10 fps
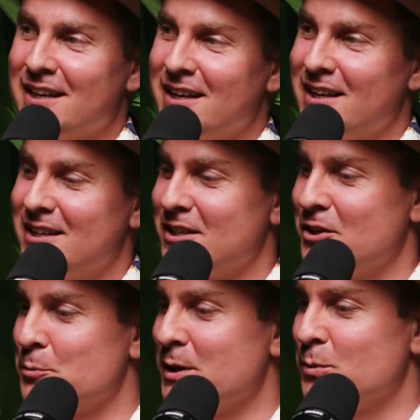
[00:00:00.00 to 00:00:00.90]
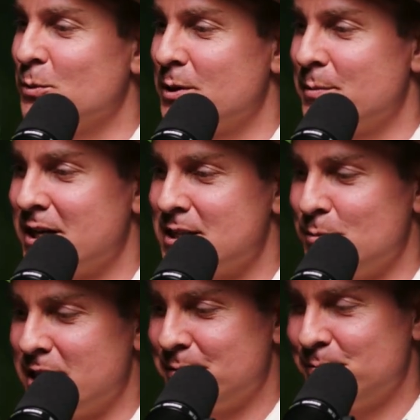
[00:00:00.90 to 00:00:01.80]
and, you know, people want to pay us
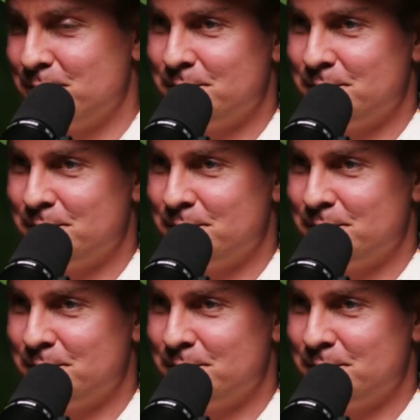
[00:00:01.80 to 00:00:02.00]
money,